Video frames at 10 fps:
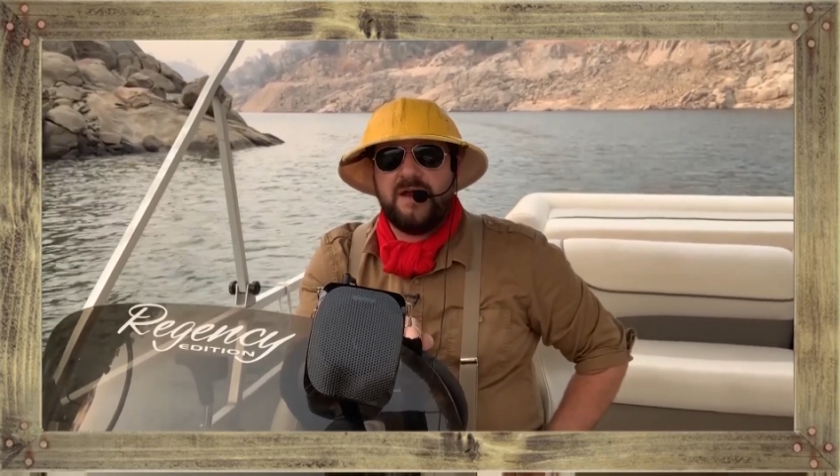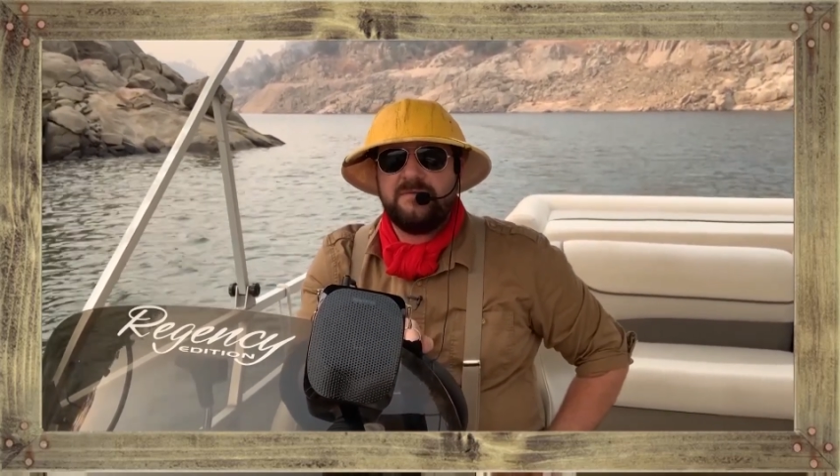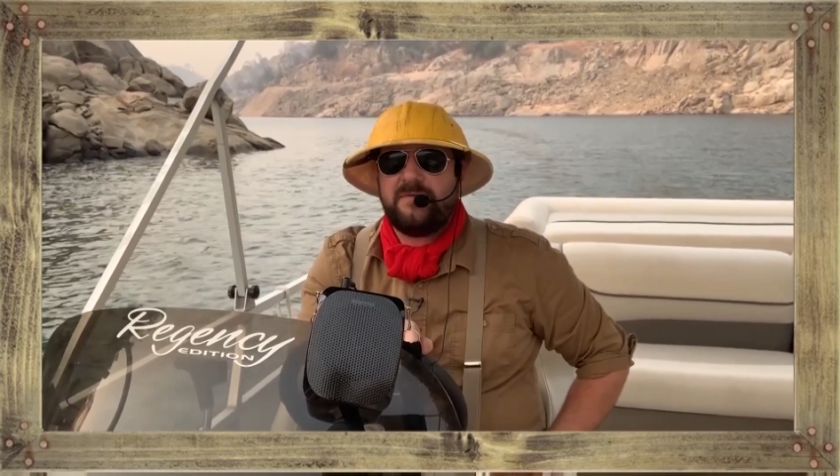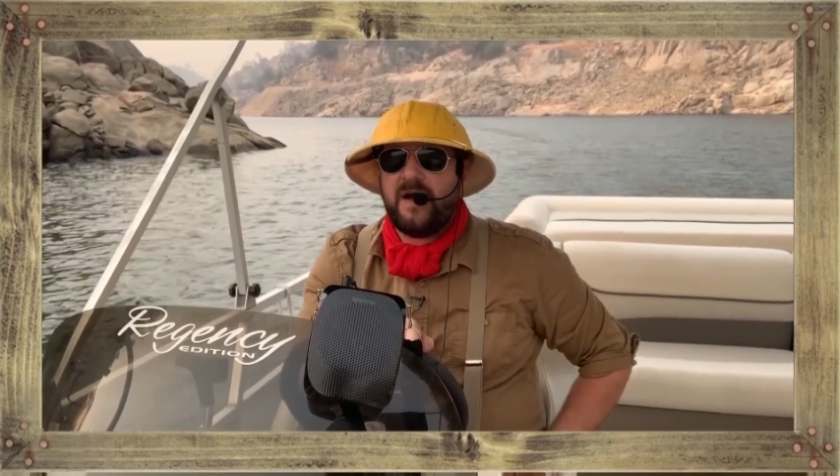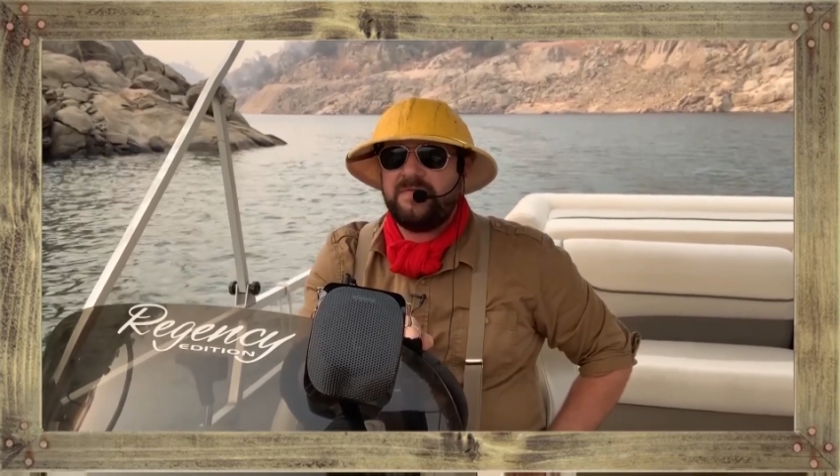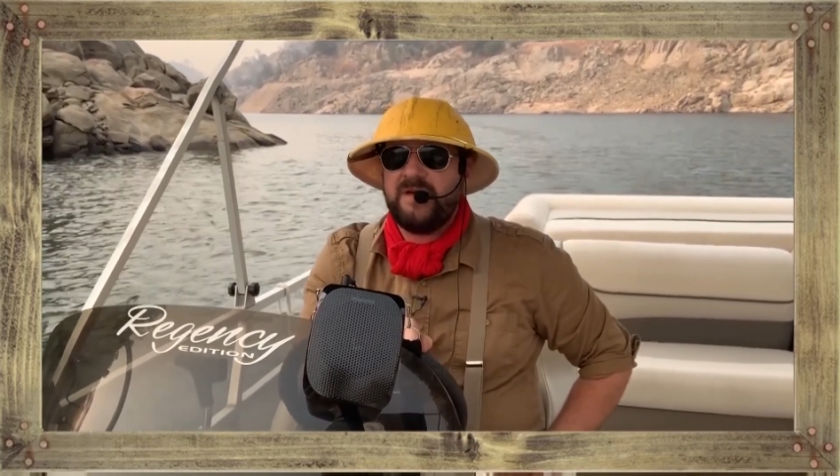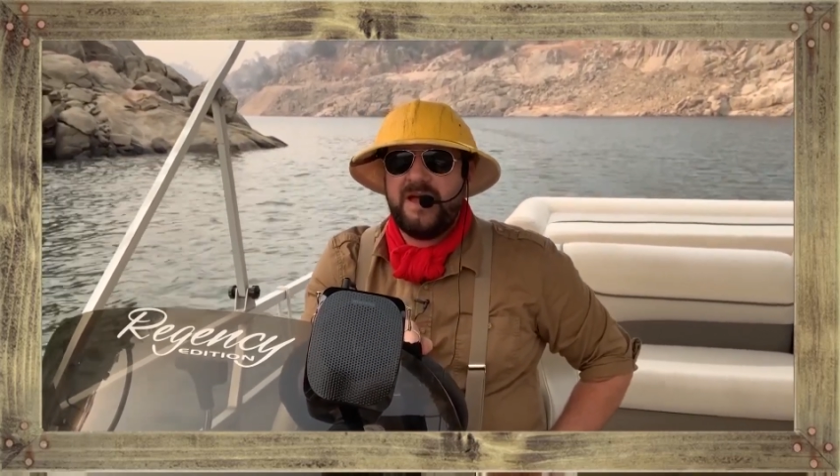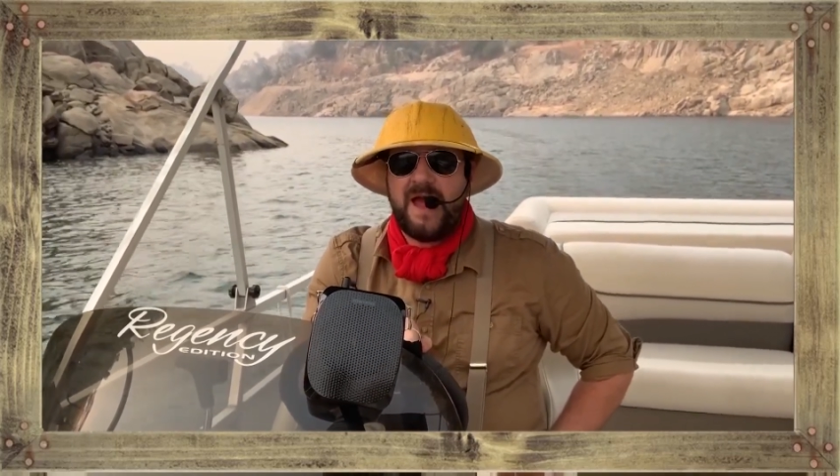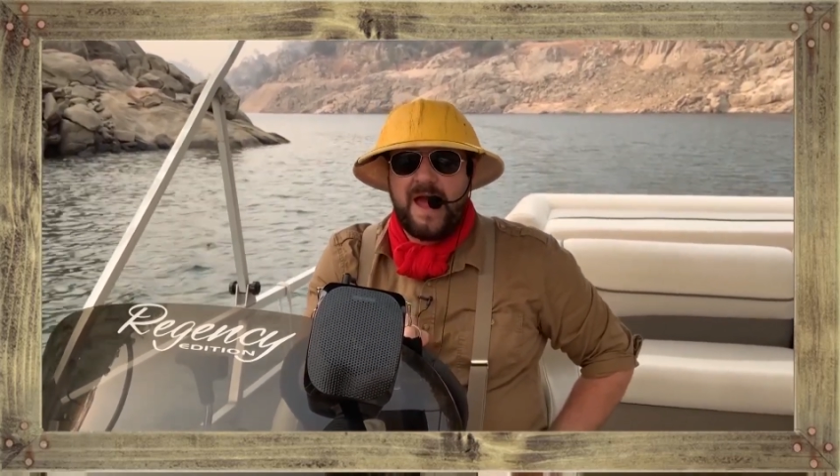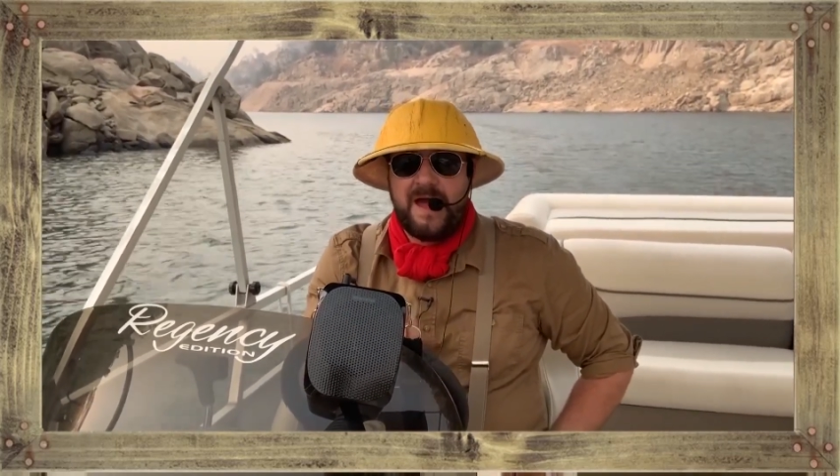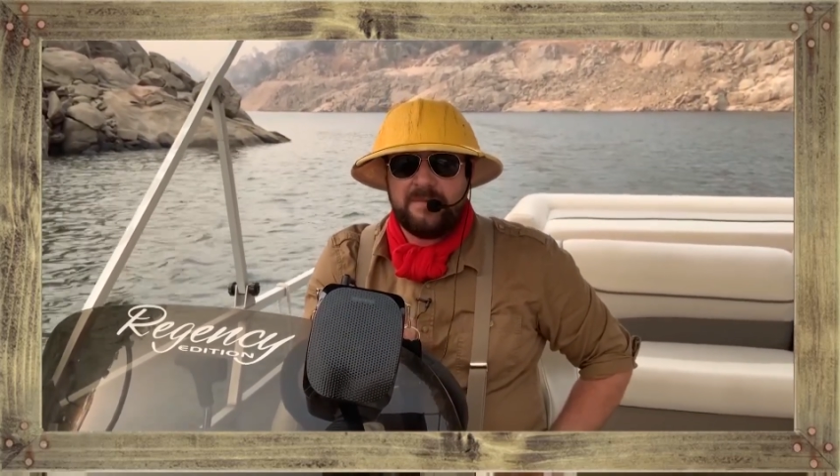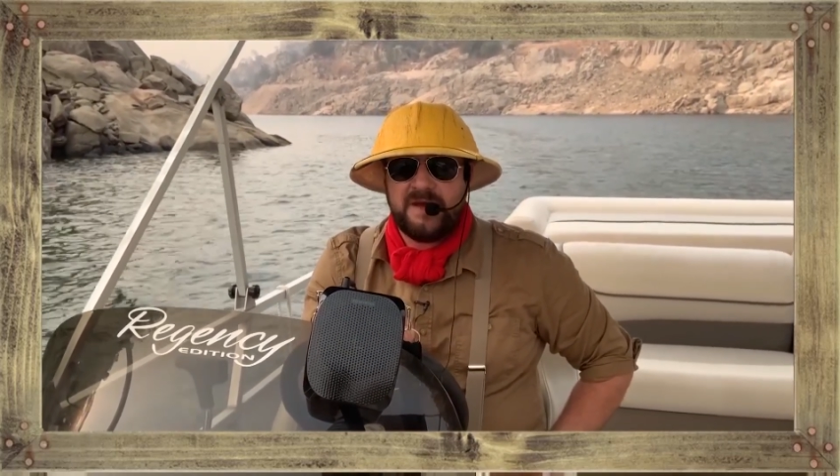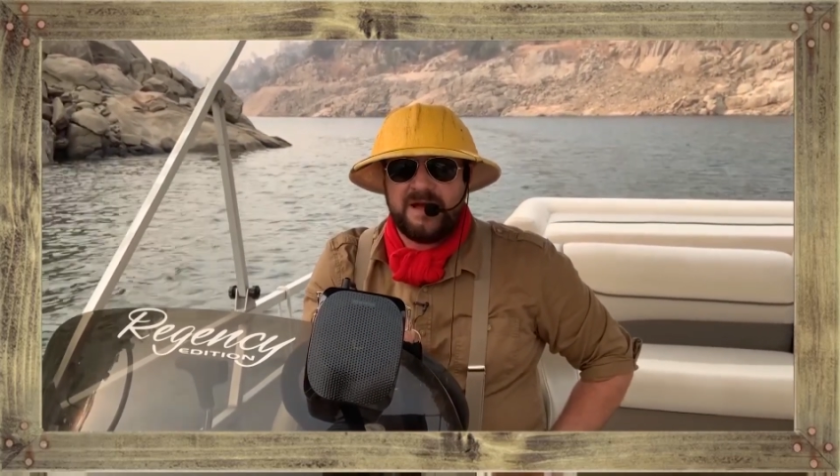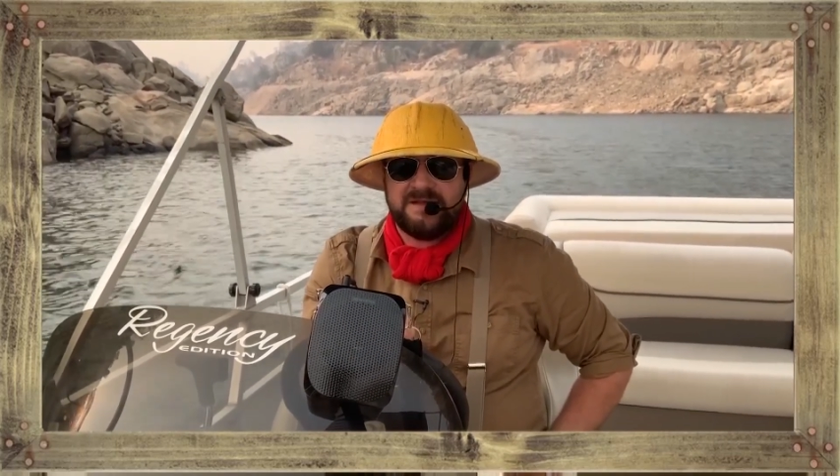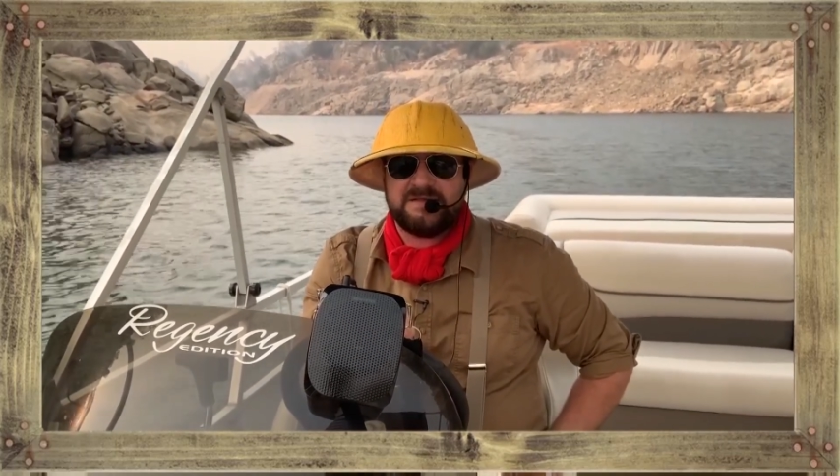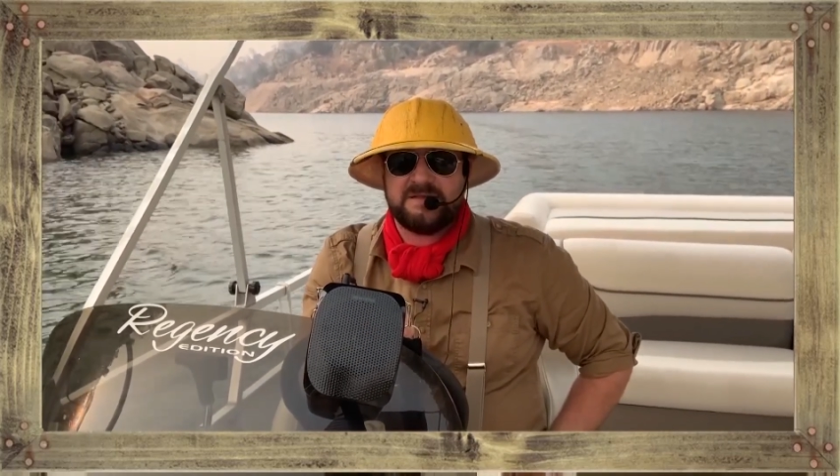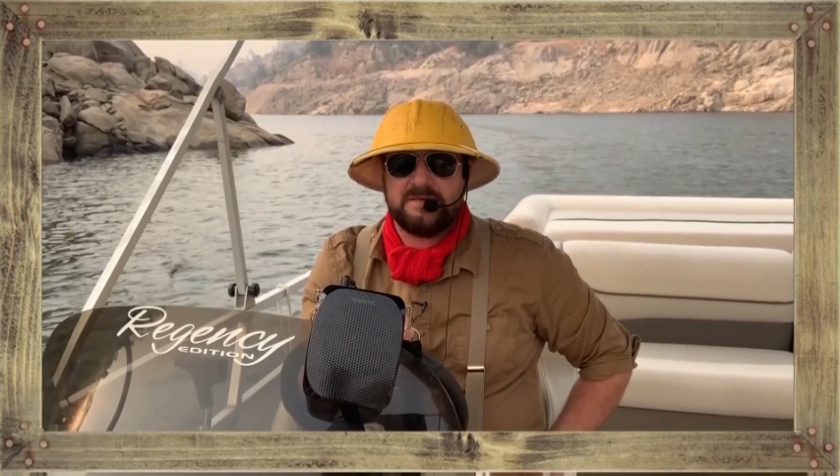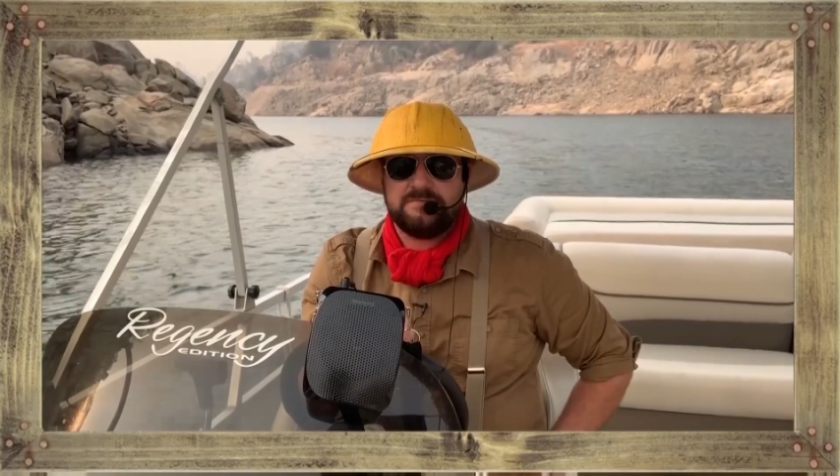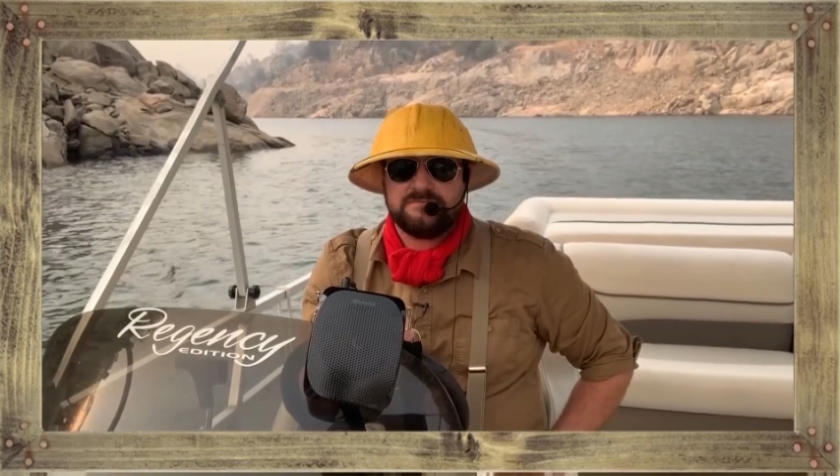and fought the Ammonites.